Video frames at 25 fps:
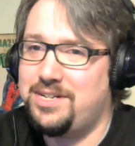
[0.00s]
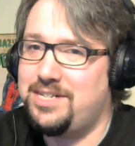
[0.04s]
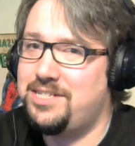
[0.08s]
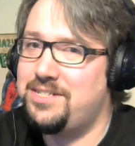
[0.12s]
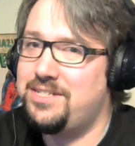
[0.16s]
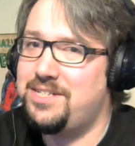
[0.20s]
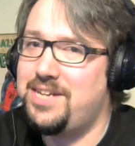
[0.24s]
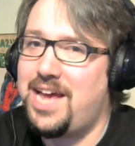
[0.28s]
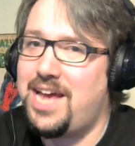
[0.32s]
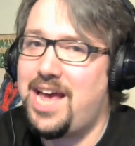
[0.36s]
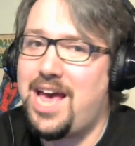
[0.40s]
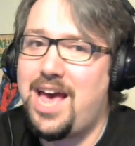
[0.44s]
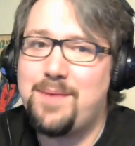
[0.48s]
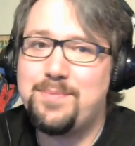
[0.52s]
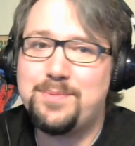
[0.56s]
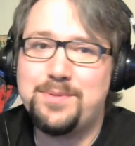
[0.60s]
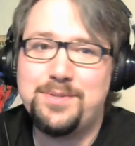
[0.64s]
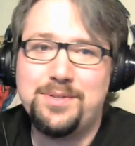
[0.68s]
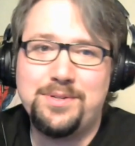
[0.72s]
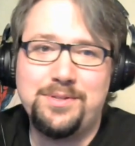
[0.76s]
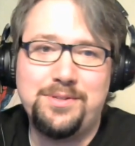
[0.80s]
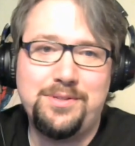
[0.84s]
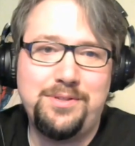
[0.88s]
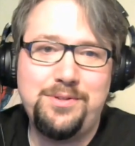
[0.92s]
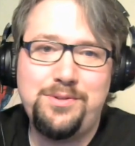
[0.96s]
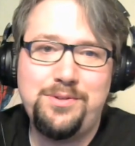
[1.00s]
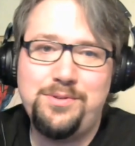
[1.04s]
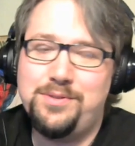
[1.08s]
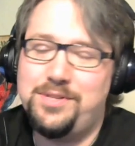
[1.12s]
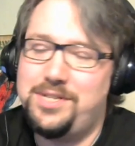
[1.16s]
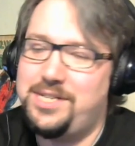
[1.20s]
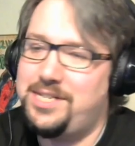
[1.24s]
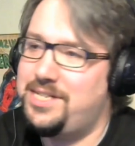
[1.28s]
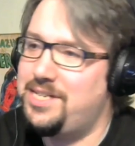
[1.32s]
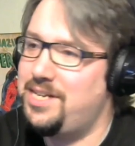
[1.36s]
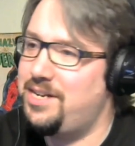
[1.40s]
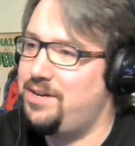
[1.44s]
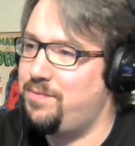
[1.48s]
where it just
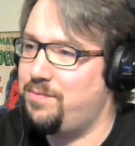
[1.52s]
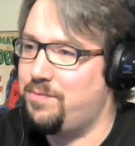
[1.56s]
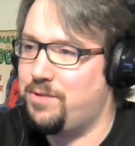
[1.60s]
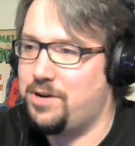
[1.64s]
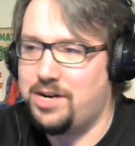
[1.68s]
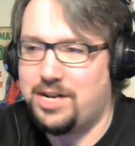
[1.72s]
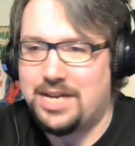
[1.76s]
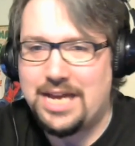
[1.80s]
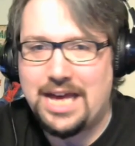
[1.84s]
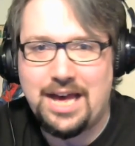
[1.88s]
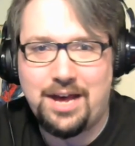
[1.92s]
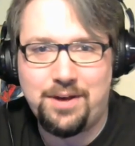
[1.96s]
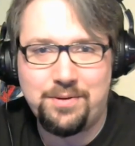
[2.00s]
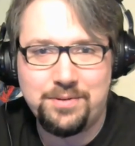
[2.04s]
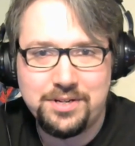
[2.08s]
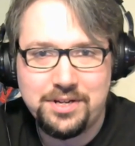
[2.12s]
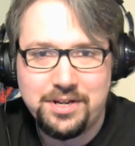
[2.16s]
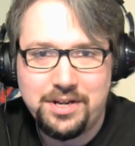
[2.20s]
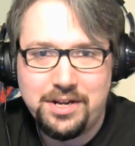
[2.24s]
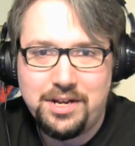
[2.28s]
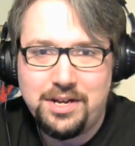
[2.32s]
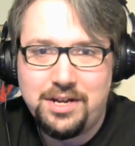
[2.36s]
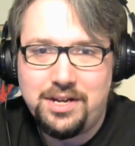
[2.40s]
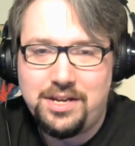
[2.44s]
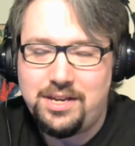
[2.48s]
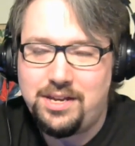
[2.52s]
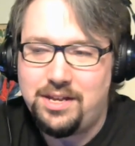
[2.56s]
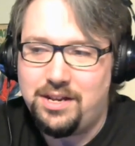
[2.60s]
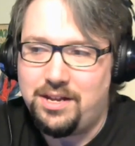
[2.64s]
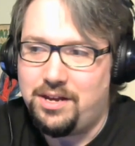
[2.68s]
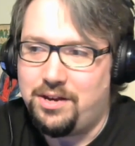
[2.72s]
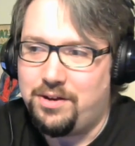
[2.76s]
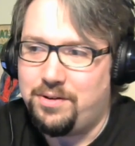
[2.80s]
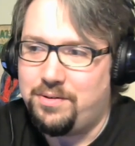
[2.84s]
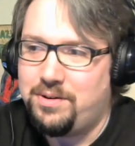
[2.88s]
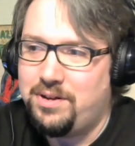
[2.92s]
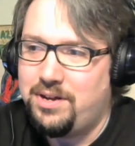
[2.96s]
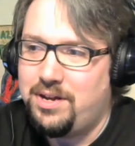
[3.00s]
absolutely didn't work out, you
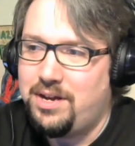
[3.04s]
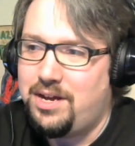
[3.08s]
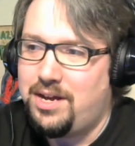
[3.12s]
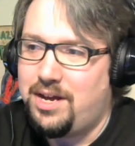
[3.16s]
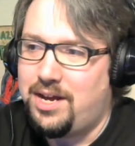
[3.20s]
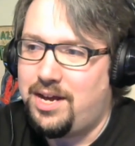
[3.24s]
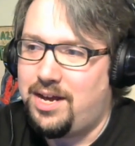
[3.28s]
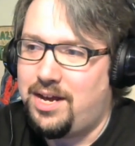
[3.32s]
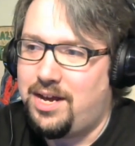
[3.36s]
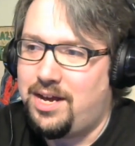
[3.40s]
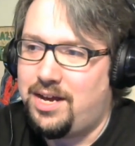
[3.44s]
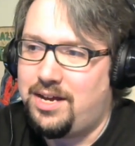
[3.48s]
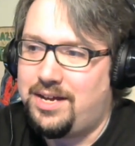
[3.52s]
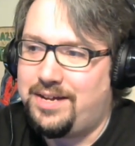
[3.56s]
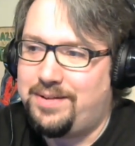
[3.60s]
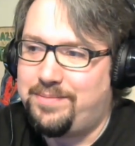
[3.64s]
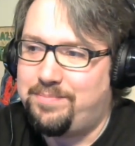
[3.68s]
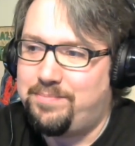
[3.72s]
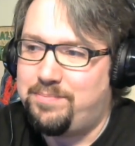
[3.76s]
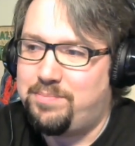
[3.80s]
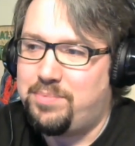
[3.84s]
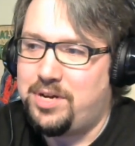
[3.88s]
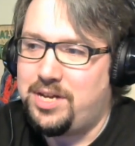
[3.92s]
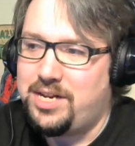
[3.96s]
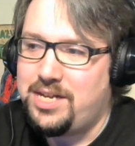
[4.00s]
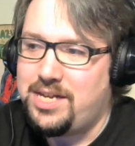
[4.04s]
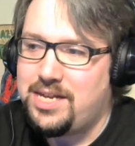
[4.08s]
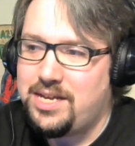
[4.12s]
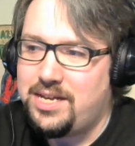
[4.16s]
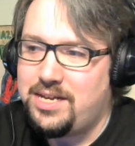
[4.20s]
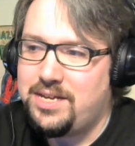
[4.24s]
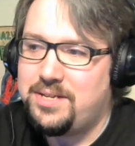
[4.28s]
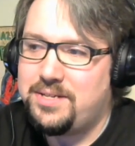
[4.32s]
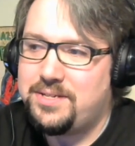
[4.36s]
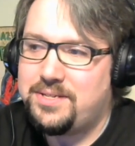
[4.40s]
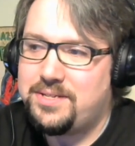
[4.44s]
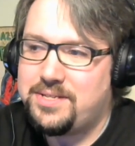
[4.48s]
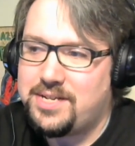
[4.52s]
know. Um, but he
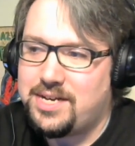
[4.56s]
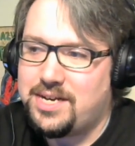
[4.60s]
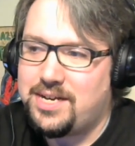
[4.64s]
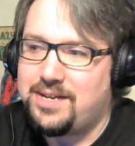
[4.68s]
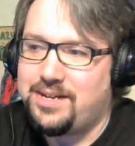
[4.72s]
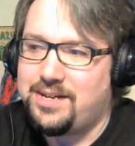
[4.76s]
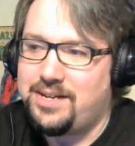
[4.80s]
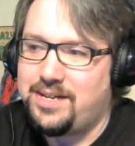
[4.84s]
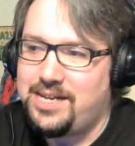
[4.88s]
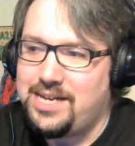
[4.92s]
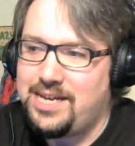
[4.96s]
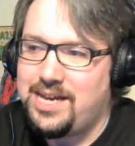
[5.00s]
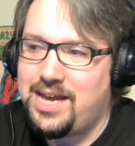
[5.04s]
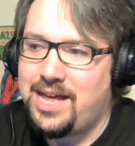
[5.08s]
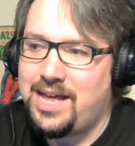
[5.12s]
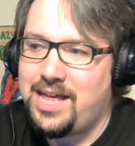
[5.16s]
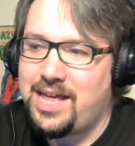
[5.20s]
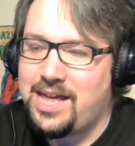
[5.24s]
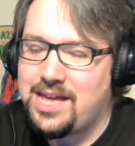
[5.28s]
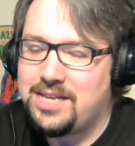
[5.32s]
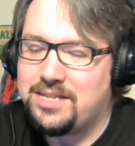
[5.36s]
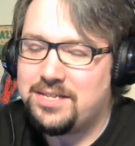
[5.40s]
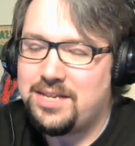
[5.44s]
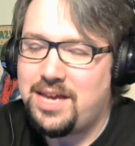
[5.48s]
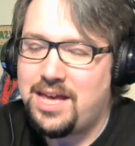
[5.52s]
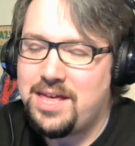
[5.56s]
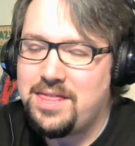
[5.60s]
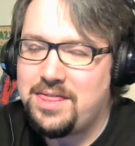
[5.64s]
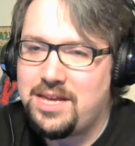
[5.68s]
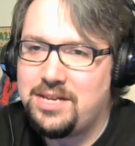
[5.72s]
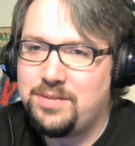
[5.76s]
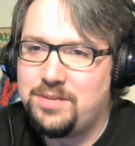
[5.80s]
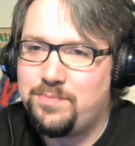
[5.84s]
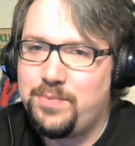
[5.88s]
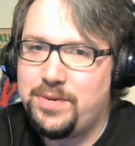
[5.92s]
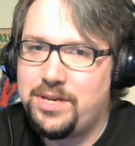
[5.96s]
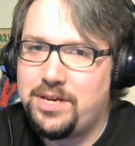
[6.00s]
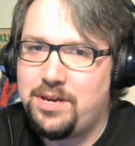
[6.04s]
is, uh, he's, I think
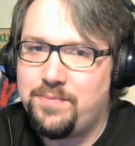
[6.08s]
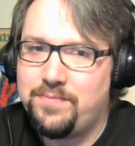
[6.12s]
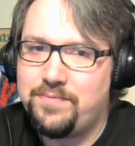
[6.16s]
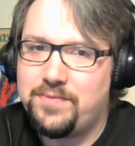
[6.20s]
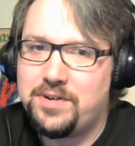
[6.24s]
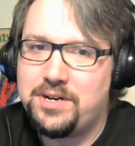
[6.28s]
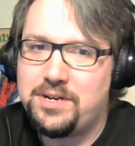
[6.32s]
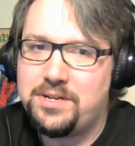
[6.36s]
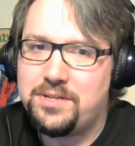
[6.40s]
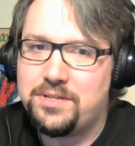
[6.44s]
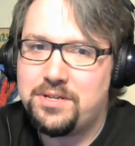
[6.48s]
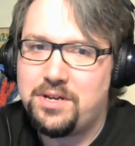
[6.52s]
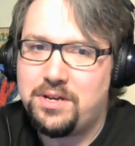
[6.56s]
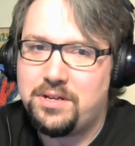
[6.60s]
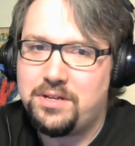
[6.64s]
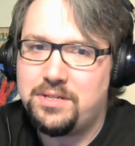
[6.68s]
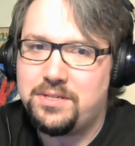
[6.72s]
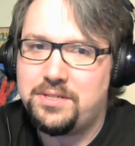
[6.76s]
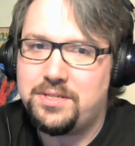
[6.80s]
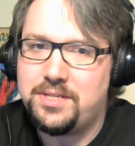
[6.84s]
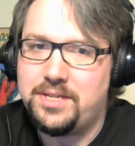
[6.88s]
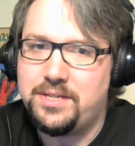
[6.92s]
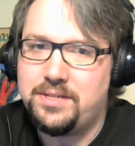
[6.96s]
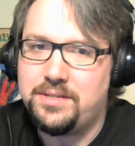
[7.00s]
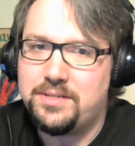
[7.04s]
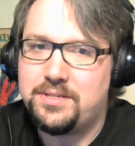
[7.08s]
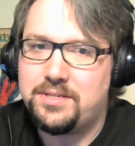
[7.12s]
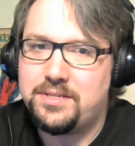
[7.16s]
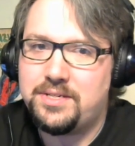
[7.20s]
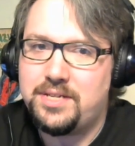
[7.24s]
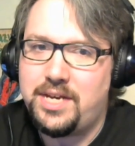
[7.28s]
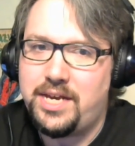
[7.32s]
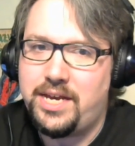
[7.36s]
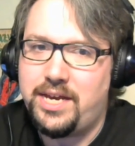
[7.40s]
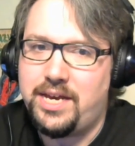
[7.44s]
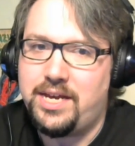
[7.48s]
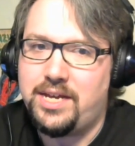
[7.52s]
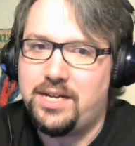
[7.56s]
he's become very solid since,
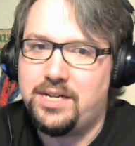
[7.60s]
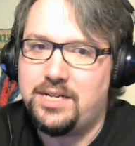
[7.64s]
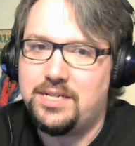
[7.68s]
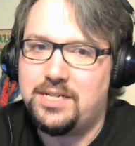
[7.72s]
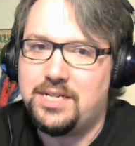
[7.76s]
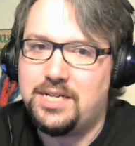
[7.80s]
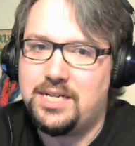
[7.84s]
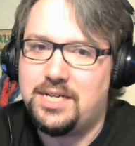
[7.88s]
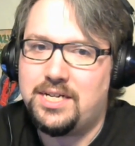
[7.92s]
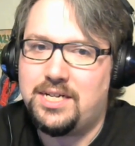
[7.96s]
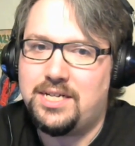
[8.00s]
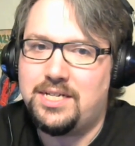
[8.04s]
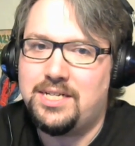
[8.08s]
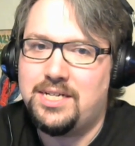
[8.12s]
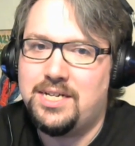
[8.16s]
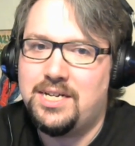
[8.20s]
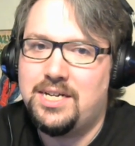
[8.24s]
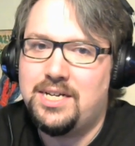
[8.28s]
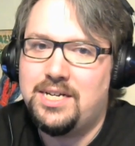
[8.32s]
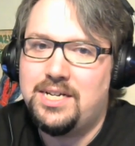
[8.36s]
and, uh,